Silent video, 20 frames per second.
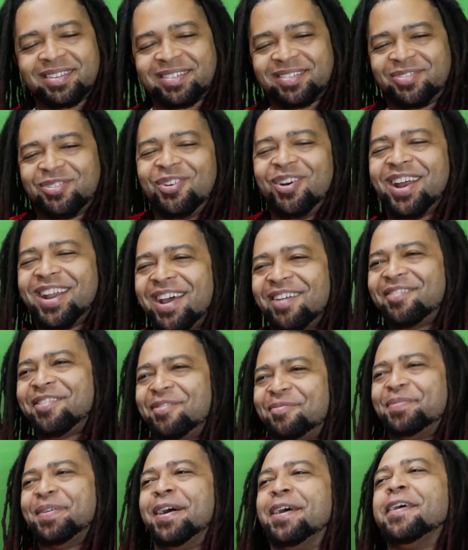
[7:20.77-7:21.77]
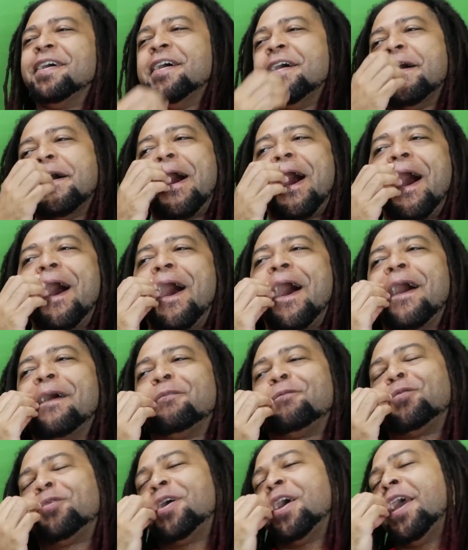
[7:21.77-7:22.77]
or whatever. But
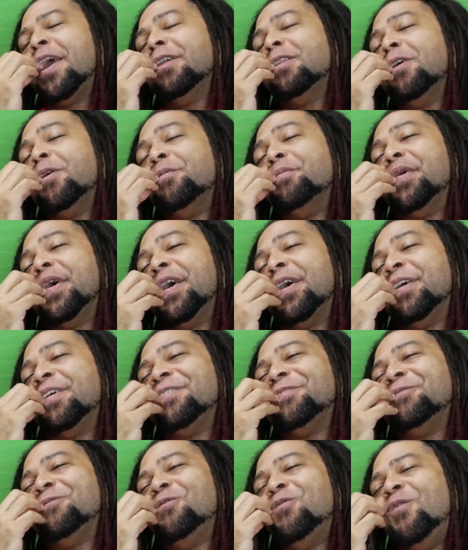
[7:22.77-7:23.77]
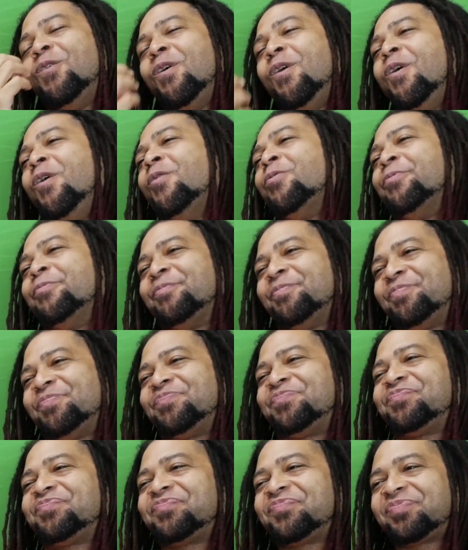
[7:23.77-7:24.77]
for Halo, man, woo!
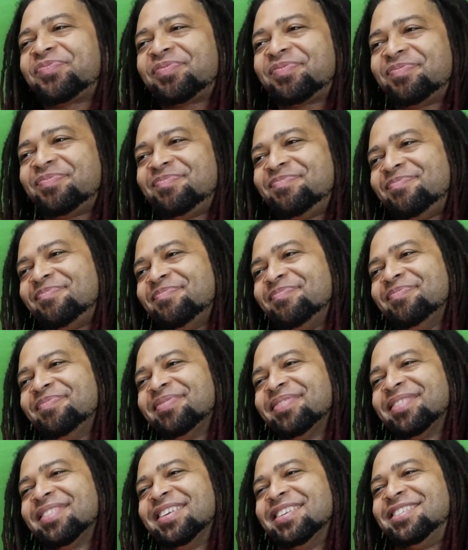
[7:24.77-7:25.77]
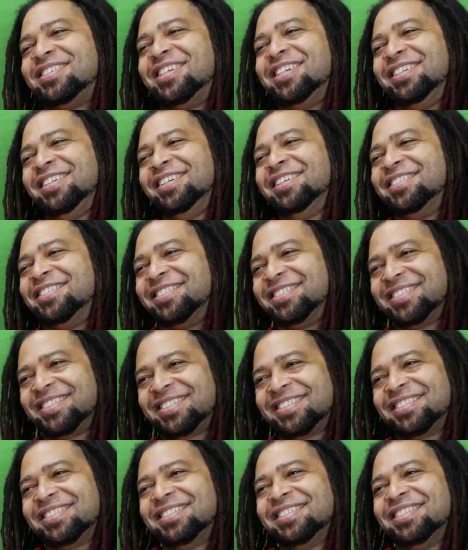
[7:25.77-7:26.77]
The
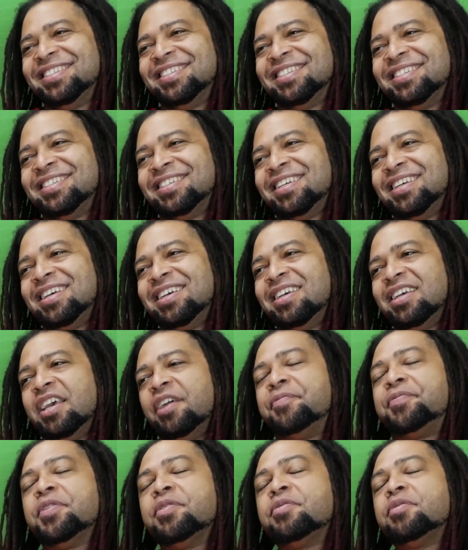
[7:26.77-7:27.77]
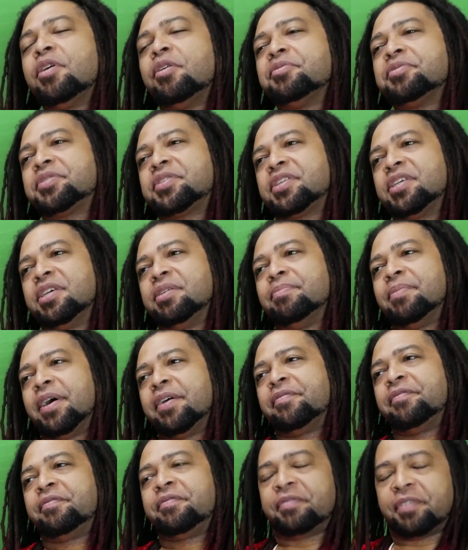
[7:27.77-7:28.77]
chills. If you go see
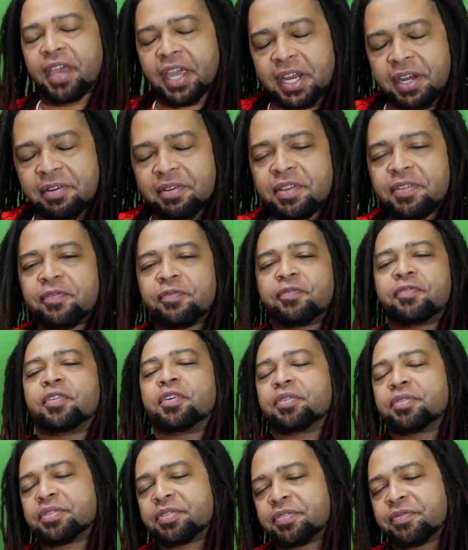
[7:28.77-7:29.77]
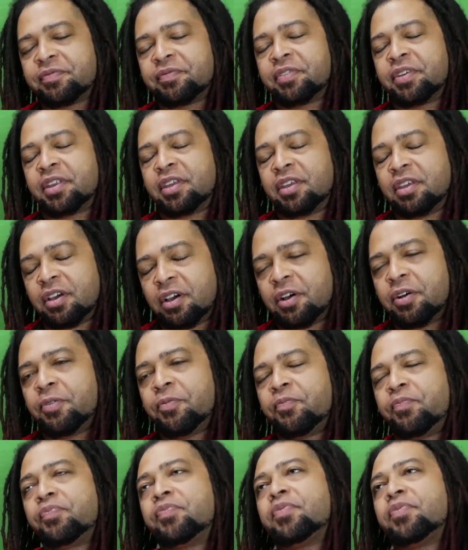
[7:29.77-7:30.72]
my very first video